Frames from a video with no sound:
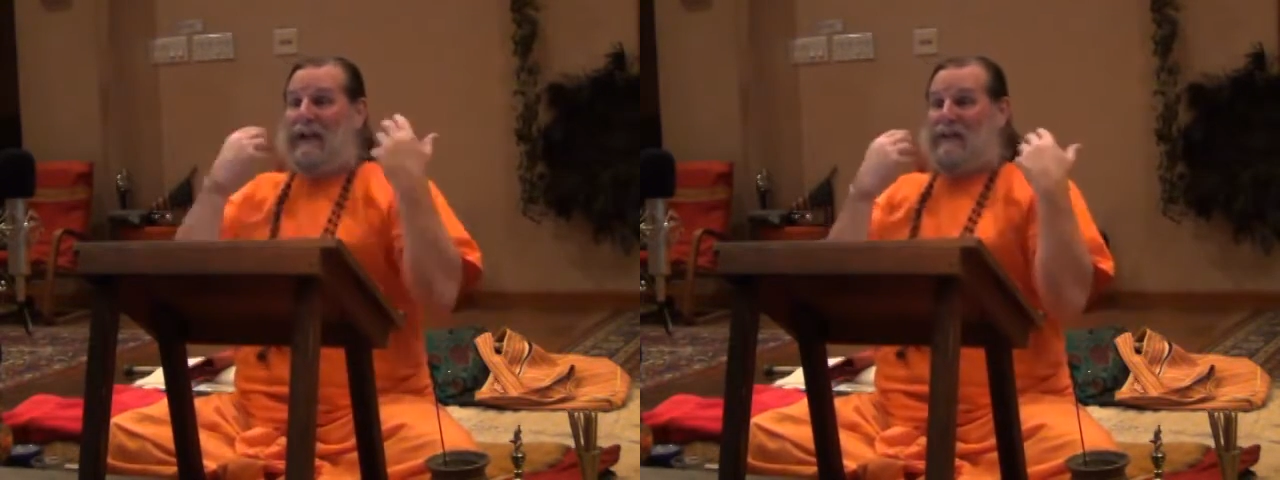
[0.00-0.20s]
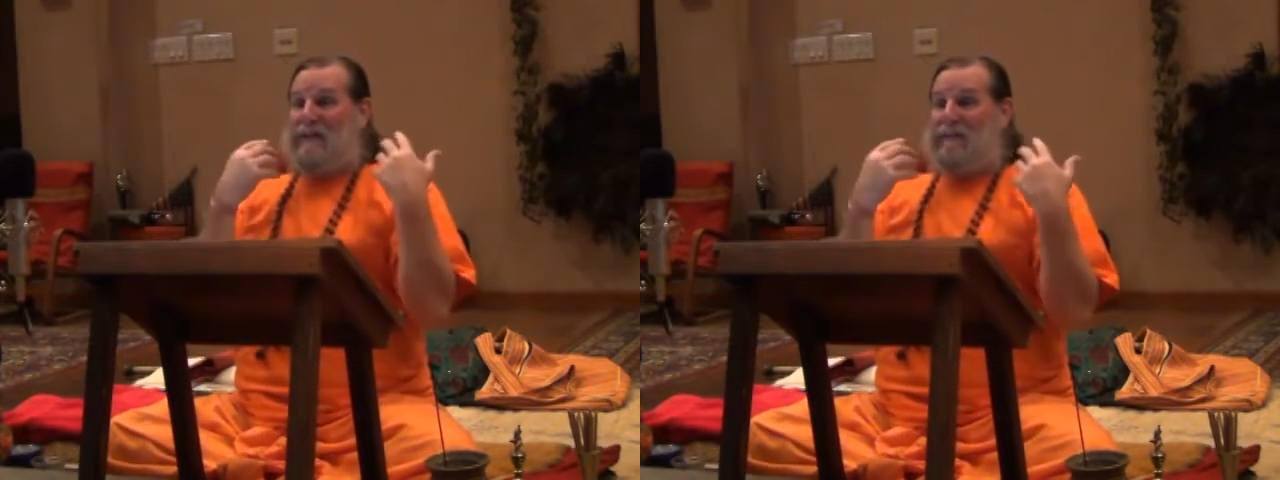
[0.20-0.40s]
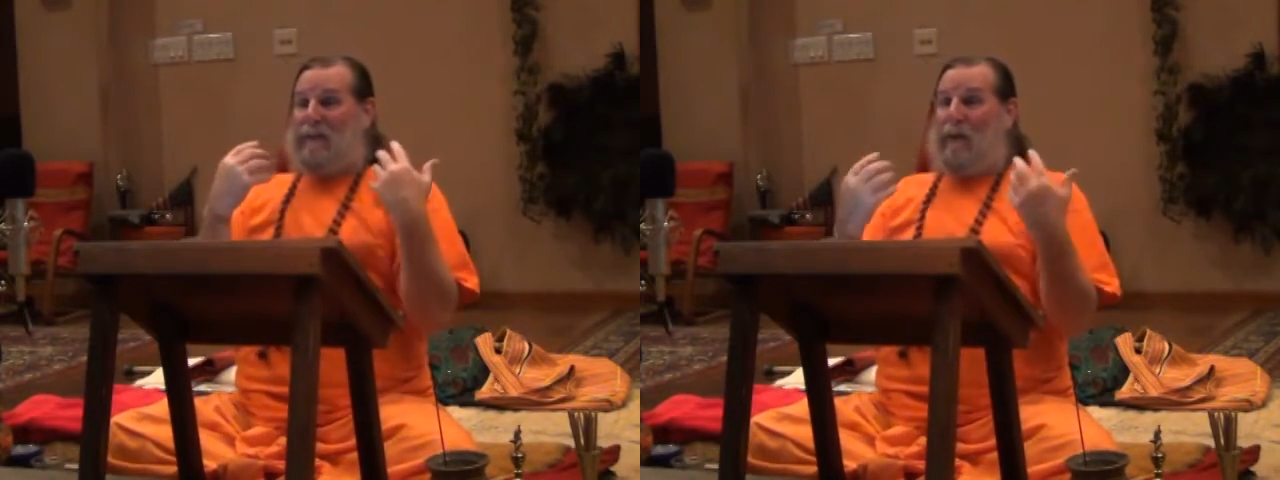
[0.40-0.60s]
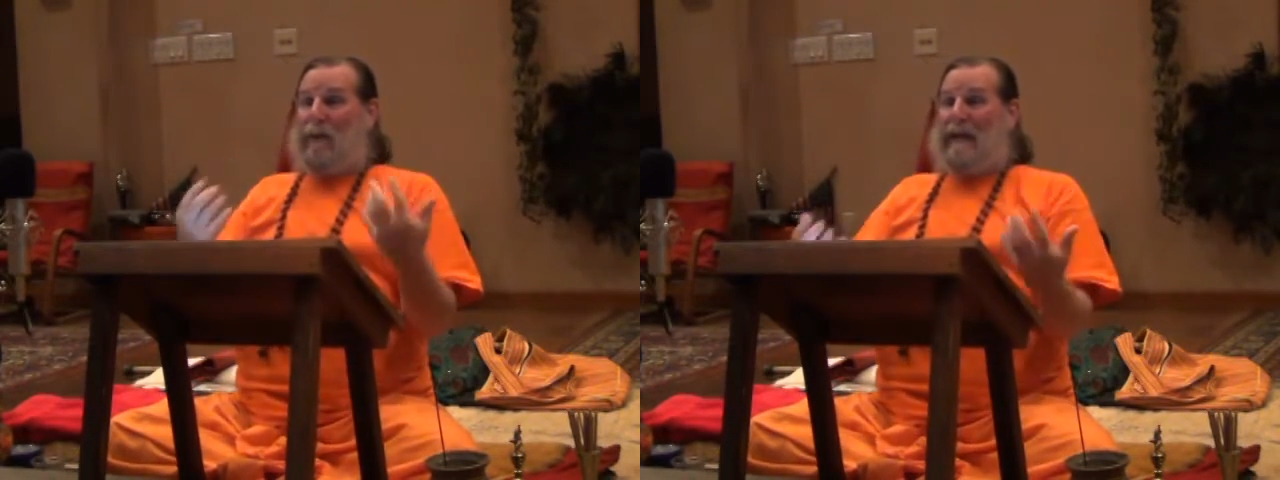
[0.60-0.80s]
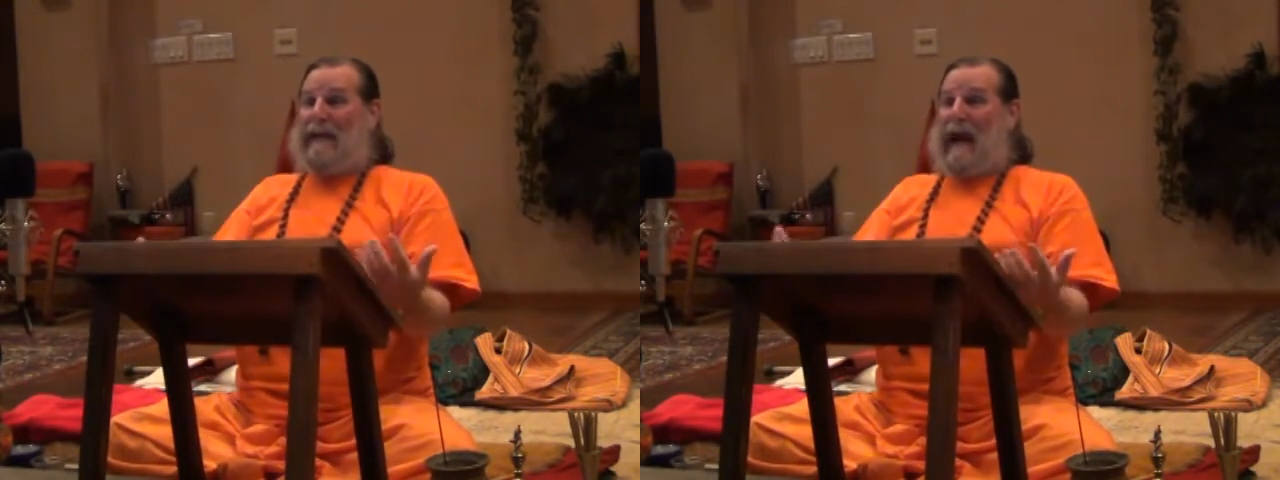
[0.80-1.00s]

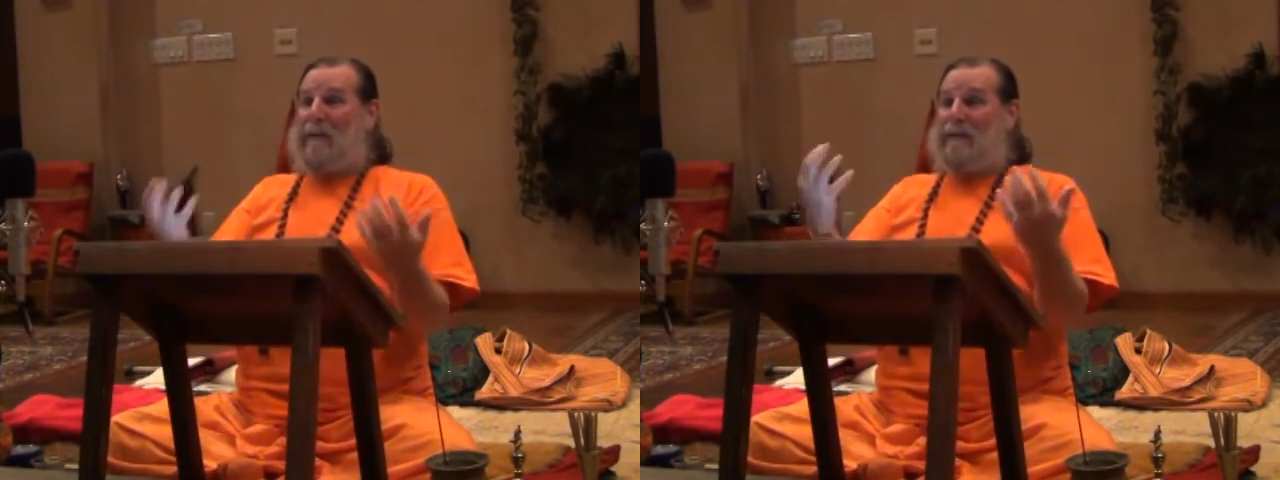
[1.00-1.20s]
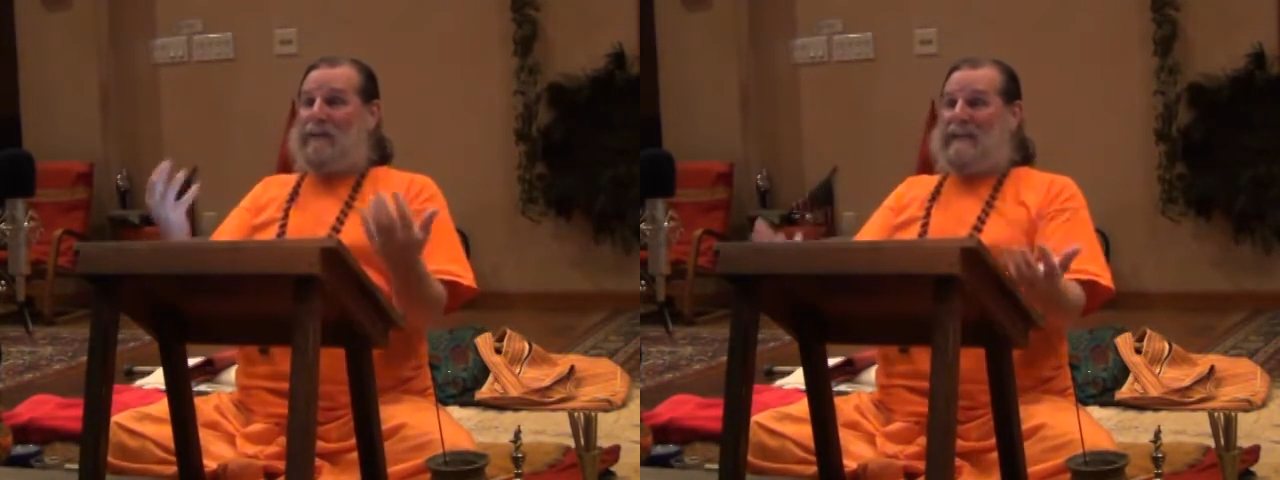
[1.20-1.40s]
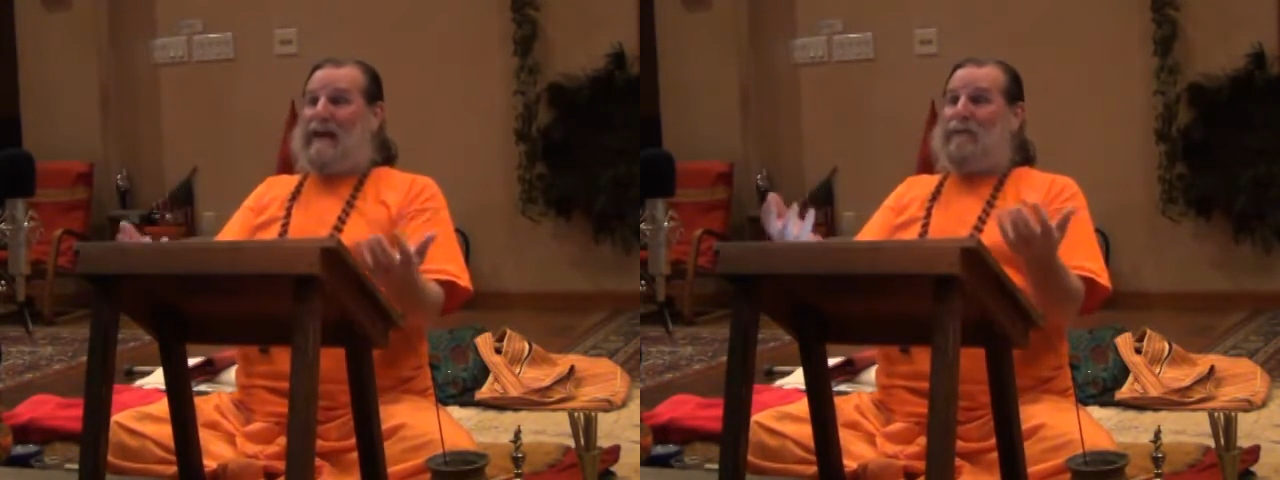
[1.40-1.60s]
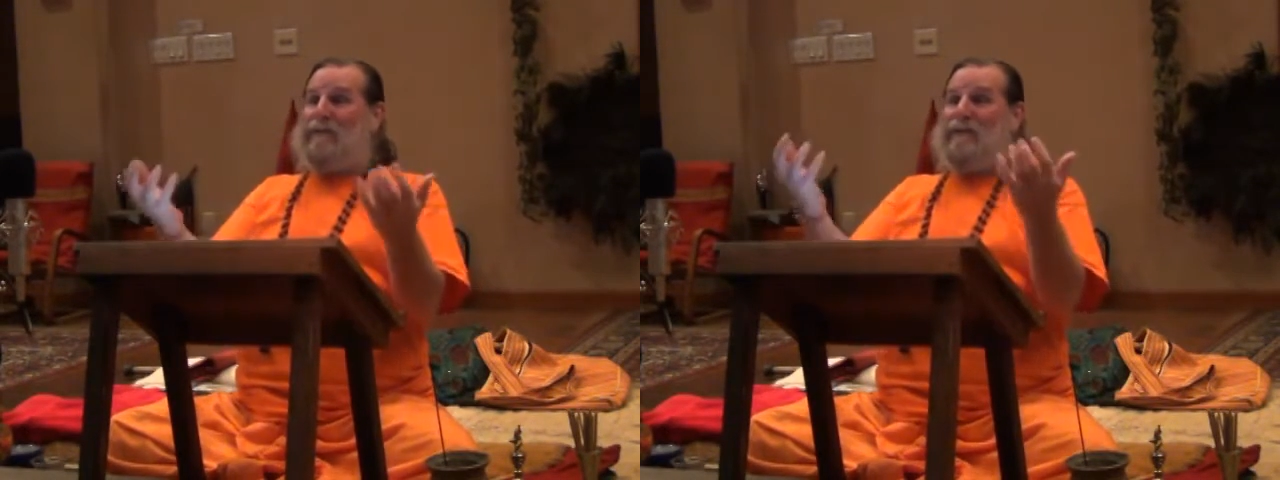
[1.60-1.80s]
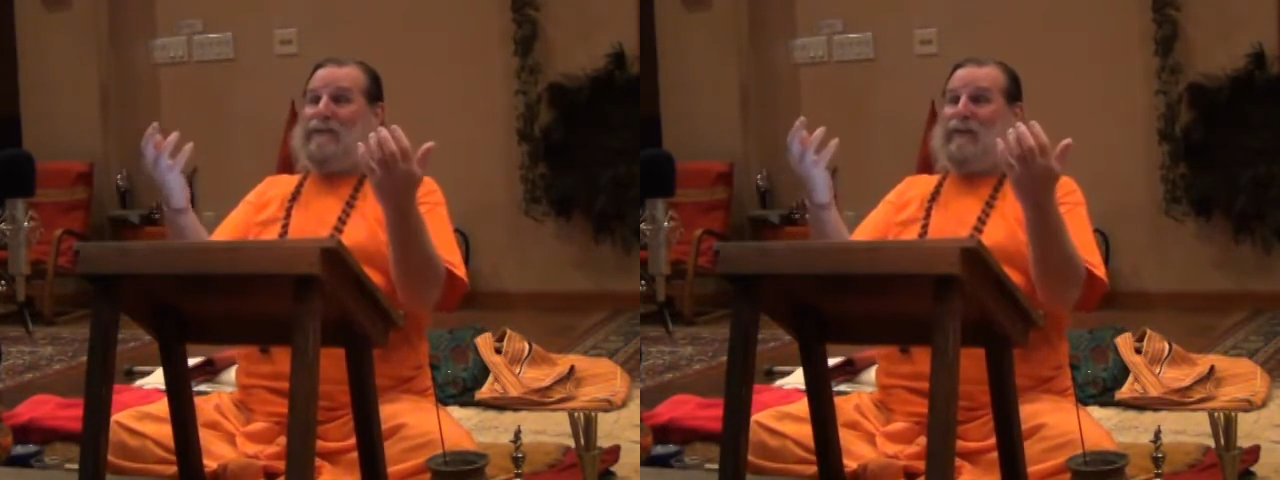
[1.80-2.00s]
devoting
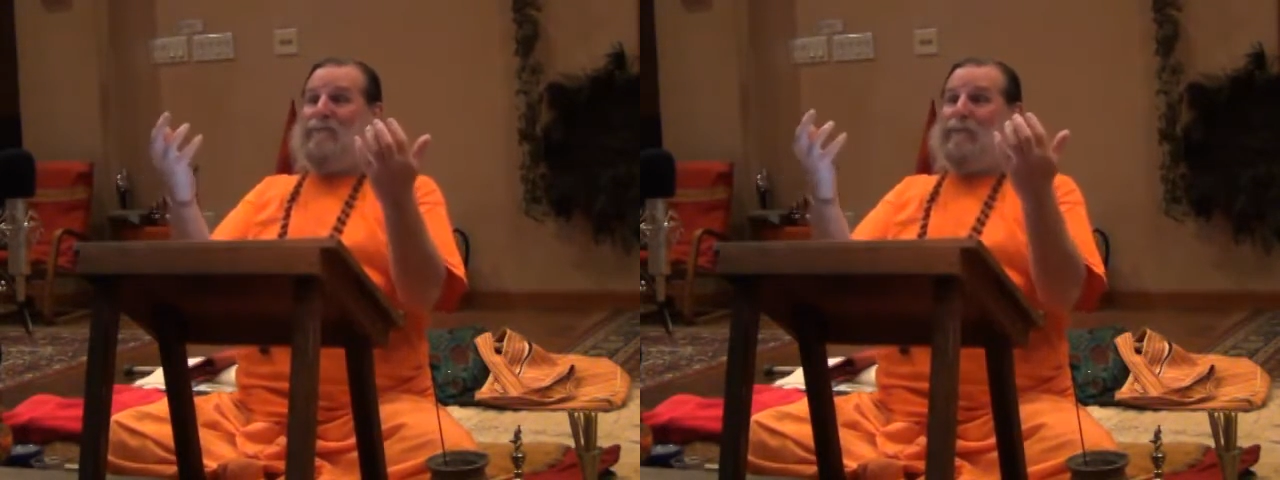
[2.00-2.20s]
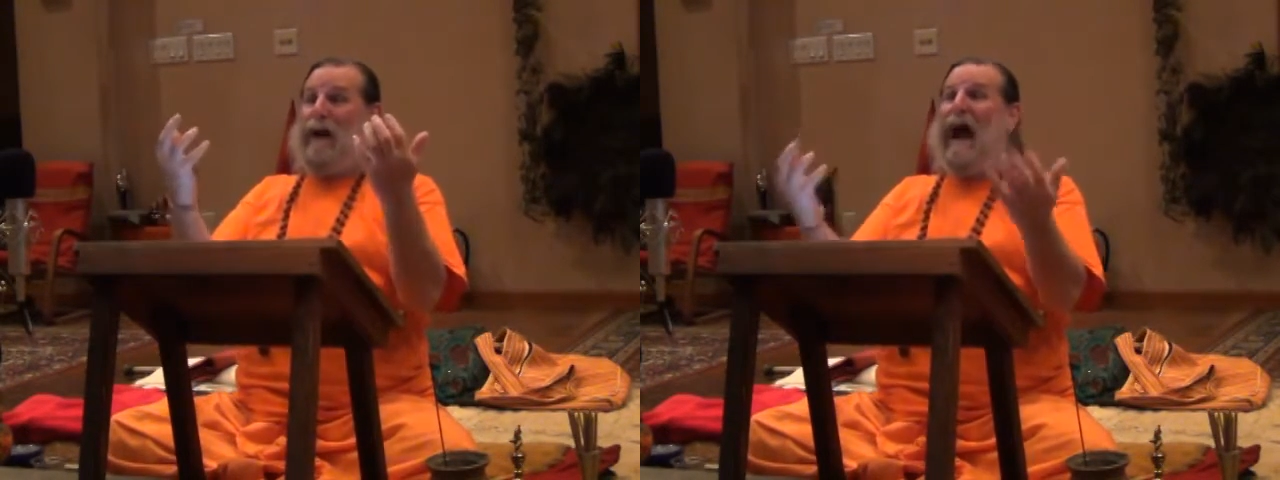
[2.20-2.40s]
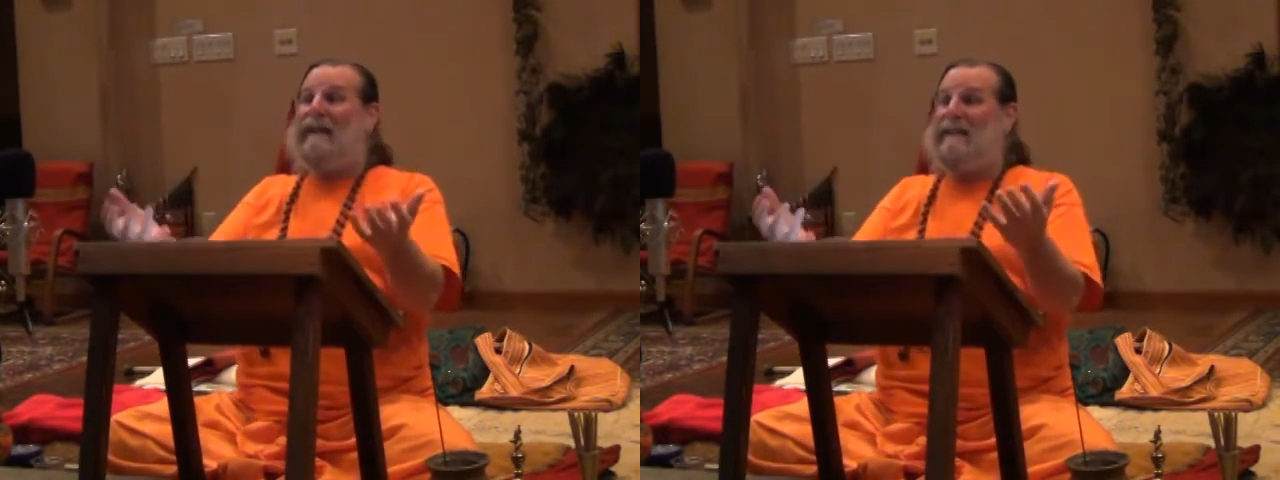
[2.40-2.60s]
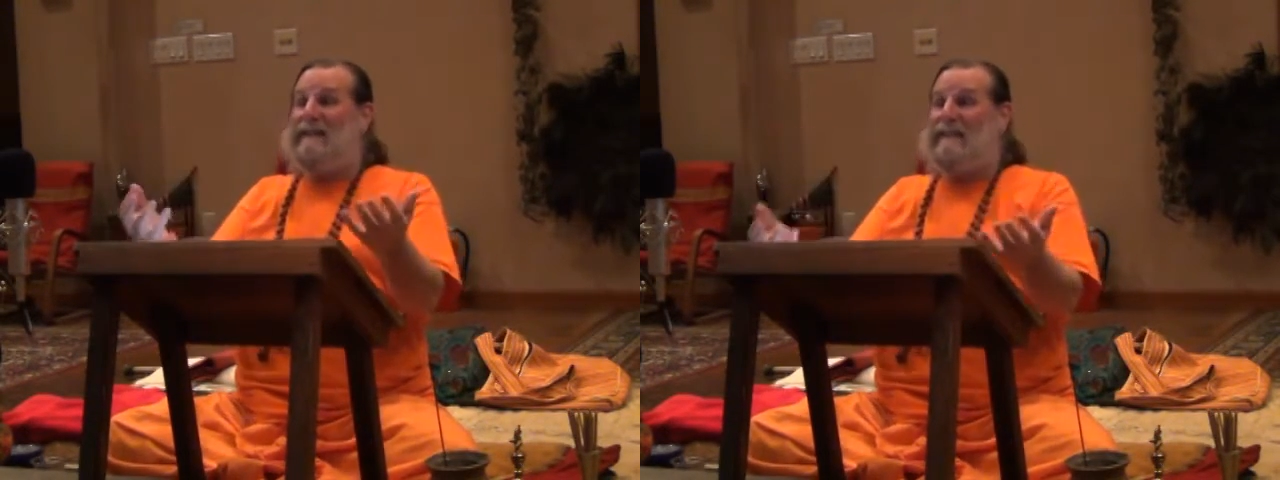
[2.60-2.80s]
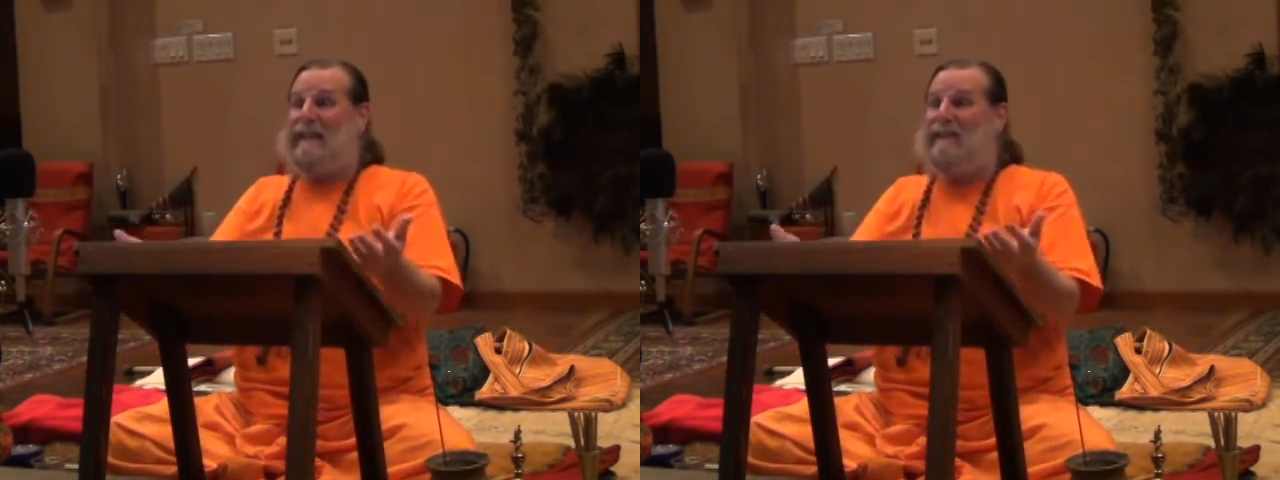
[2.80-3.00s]
ourselves to
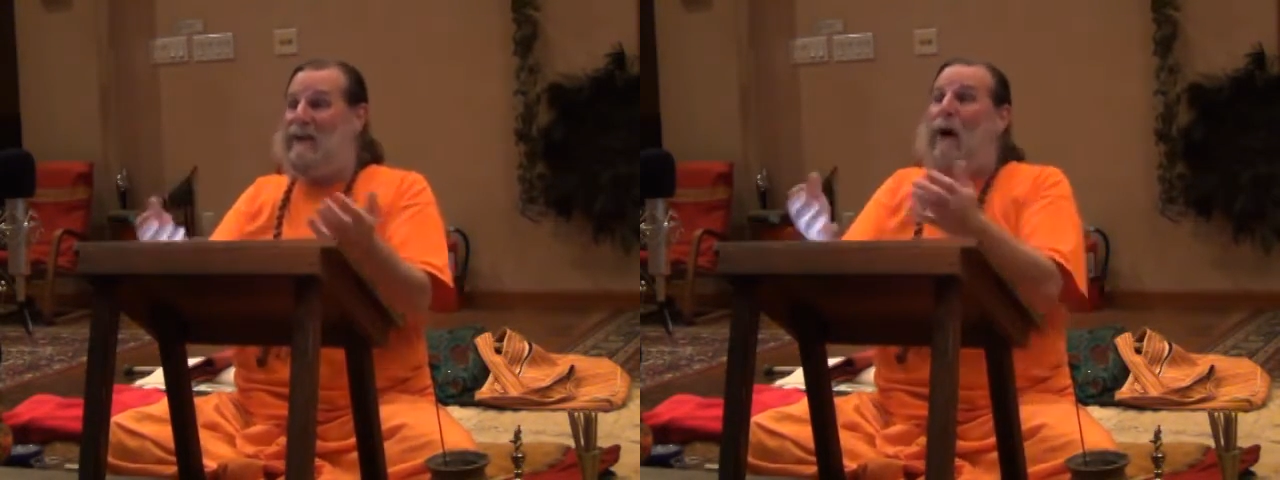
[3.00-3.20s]
practices